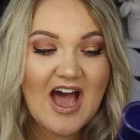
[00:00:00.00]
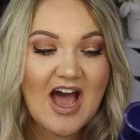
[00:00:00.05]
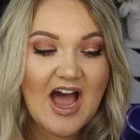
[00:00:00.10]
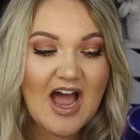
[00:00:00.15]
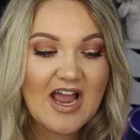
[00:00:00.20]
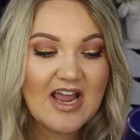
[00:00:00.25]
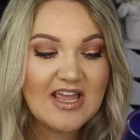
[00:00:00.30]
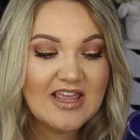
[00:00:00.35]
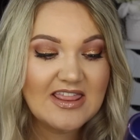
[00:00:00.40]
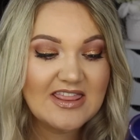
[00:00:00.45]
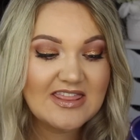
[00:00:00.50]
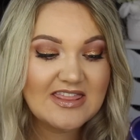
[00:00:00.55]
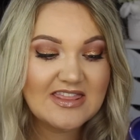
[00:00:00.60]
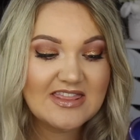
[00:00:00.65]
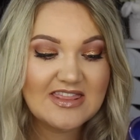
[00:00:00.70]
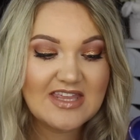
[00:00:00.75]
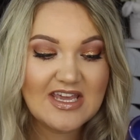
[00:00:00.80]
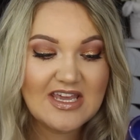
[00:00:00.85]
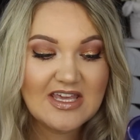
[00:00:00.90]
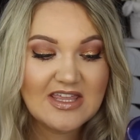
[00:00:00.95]
I
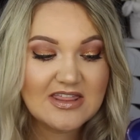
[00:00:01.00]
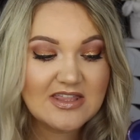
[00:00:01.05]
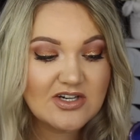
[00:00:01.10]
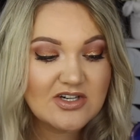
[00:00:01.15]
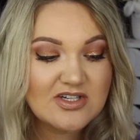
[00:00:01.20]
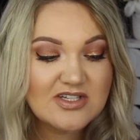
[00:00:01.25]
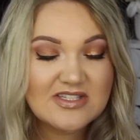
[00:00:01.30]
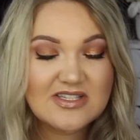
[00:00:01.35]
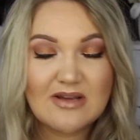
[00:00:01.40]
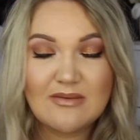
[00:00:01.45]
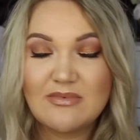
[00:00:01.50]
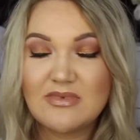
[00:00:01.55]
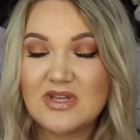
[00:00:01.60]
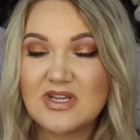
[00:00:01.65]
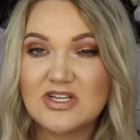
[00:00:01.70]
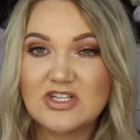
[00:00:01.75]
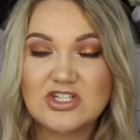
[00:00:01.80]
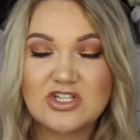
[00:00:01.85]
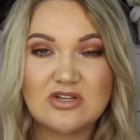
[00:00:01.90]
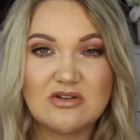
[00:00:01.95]
think there's
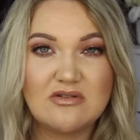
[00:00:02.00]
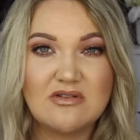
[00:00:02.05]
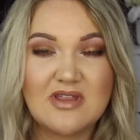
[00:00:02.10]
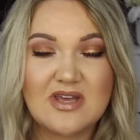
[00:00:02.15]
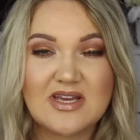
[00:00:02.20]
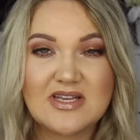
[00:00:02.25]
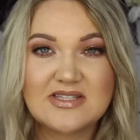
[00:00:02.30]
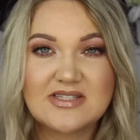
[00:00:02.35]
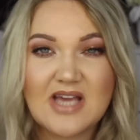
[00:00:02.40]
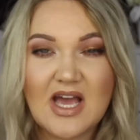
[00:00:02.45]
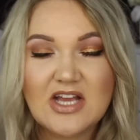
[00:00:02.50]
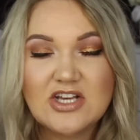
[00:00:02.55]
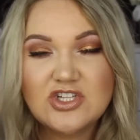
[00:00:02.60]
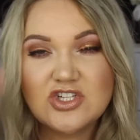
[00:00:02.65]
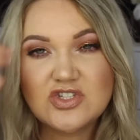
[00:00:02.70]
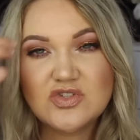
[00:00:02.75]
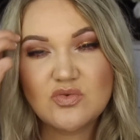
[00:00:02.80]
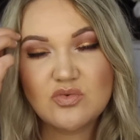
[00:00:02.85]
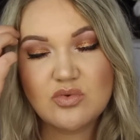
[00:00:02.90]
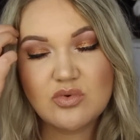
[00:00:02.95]
something to this. I
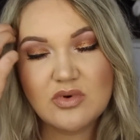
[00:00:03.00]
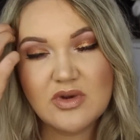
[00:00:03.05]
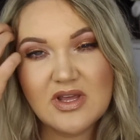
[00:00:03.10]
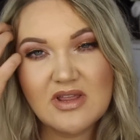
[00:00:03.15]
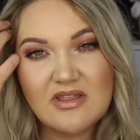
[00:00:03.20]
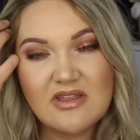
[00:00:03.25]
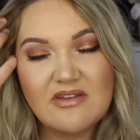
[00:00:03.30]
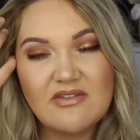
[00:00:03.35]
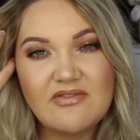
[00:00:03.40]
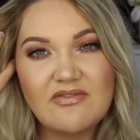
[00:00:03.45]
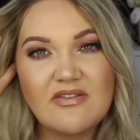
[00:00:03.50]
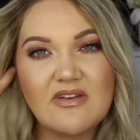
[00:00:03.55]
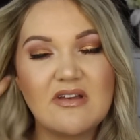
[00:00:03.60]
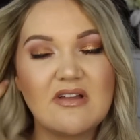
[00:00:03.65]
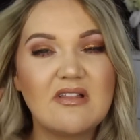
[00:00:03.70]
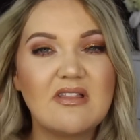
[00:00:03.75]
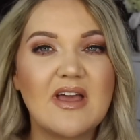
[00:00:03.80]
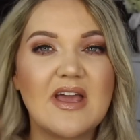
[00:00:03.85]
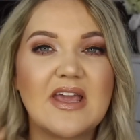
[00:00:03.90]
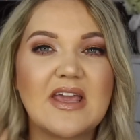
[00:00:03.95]
just really
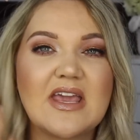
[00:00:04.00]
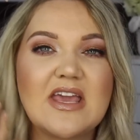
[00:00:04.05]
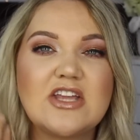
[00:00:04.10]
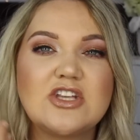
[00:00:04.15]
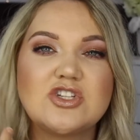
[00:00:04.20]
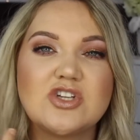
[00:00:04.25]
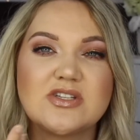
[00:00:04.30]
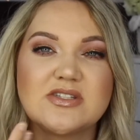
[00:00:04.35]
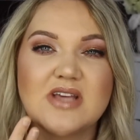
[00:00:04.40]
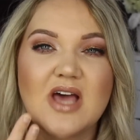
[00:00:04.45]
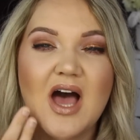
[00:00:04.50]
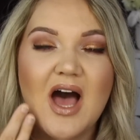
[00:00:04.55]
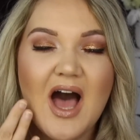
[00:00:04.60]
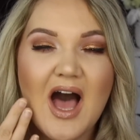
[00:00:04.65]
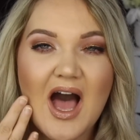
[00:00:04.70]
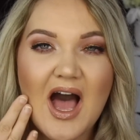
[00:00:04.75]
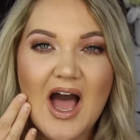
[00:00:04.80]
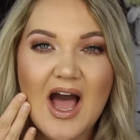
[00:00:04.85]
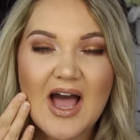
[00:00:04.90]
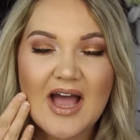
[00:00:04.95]
feel like it just
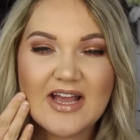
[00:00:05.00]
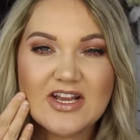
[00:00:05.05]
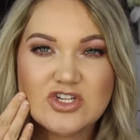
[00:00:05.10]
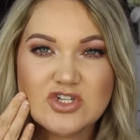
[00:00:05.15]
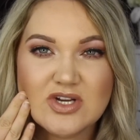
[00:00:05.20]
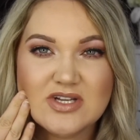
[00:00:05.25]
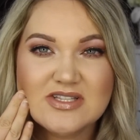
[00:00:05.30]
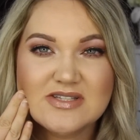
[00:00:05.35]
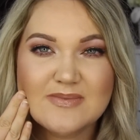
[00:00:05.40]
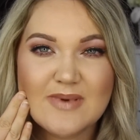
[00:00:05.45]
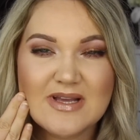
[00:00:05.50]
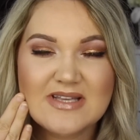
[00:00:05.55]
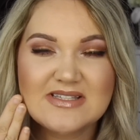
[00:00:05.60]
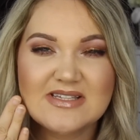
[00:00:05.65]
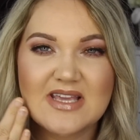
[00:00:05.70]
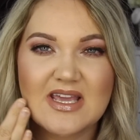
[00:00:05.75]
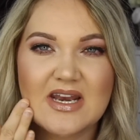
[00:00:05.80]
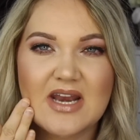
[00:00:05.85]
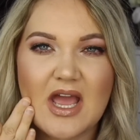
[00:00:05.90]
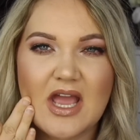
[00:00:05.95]
hydrates my
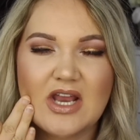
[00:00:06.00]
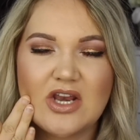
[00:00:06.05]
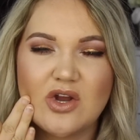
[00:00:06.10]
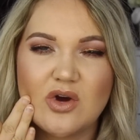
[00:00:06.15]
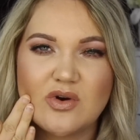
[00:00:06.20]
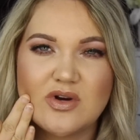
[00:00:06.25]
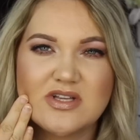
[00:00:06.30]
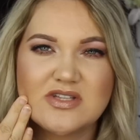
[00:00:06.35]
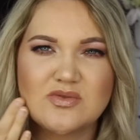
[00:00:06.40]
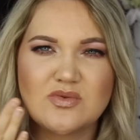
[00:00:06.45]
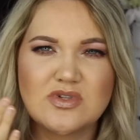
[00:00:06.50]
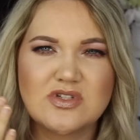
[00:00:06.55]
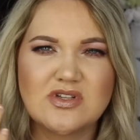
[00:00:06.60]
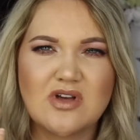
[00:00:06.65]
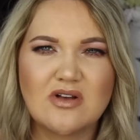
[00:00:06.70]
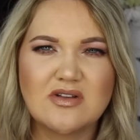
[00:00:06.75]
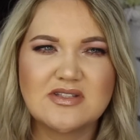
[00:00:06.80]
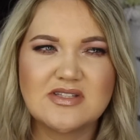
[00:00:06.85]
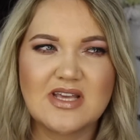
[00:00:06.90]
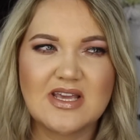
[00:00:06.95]
skin. I notice
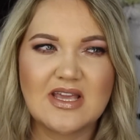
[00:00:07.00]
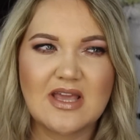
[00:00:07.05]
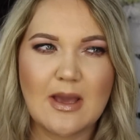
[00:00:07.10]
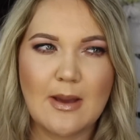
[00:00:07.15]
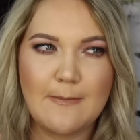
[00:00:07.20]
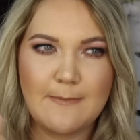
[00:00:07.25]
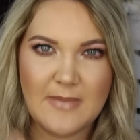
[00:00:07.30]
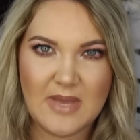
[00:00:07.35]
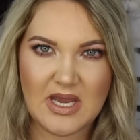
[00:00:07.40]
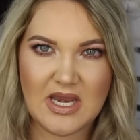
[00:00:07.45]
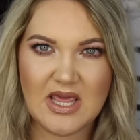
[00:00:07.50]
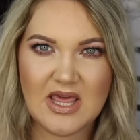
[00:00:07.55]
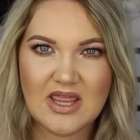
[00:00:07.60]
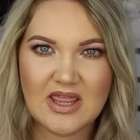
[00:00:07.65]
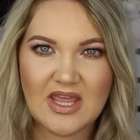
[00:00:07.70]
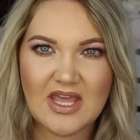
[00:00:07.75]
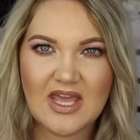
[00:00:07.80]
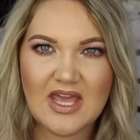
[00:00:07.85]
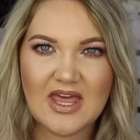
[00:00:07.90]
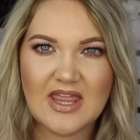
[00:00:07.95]
results like
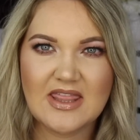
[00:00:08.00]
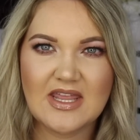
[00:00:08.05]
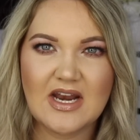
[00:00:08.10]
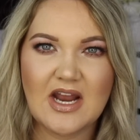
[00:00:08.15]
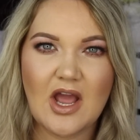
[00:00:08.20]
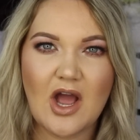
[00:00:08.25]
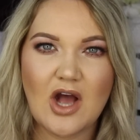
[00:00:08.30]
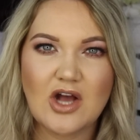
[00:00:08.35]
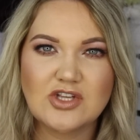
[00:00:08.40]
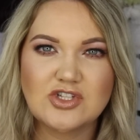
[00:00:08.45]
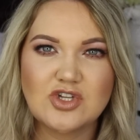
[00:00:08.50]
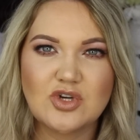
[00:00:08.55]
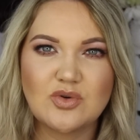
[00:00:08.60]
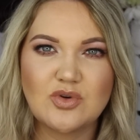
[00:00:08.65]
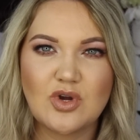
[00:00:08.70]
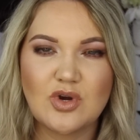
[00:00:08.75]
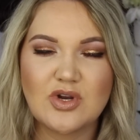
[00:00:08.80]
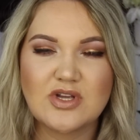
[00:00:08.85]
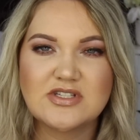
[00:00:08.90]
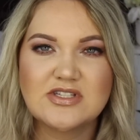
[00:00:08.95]
immediately, and then I also
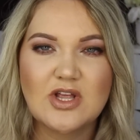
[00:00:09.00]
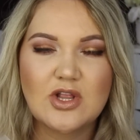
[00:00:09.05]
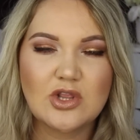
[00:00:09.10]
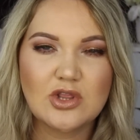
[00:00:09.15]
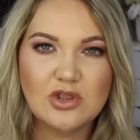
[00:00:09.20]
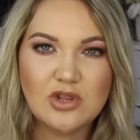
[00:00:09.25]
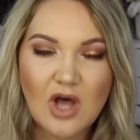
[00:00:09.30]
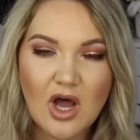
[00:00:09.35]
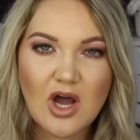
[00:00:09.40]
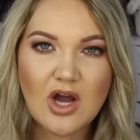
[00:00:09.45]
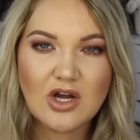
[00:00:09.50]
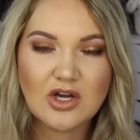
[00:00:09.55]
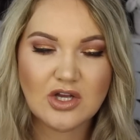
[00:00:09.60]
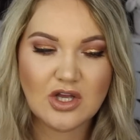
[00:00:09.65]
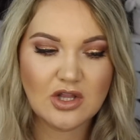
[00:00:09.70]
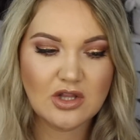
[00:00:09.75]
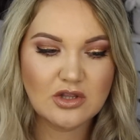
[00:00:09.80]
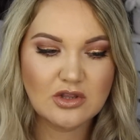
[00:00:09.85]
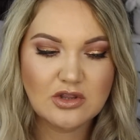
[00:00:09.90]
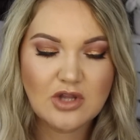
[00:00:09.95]
notice
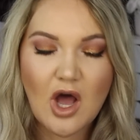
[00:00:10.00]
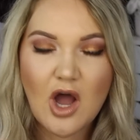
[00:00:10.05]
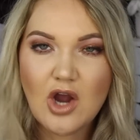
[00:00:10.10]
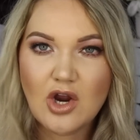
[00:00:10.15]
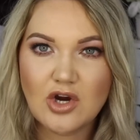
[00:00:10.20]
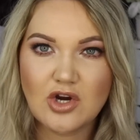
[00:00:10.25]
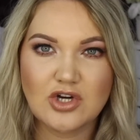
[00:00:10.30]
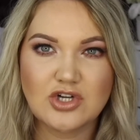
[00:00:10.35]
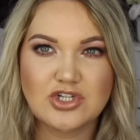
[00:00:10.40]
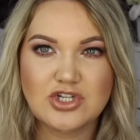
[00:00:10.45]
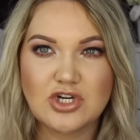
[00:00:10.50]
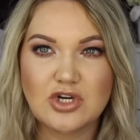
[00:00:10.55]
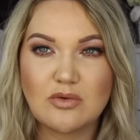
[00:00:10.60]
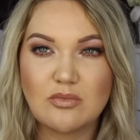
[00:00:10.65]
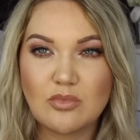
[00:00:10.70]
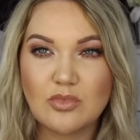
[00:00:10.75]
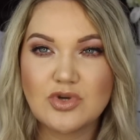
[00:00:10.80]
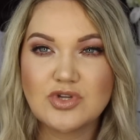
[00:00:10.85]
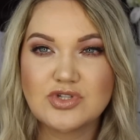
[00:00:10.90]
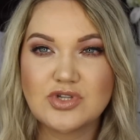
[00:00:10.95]
long longer
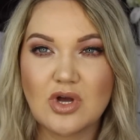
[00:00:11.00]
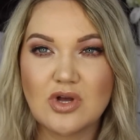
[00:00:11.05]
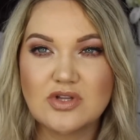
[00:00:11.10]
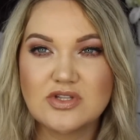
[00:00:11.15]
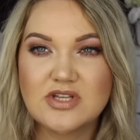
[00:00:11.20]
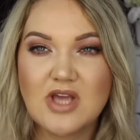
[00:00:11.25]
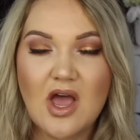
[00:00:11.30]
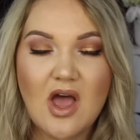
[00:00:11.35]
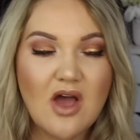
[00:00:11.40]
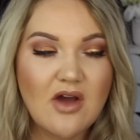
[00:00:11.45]
term results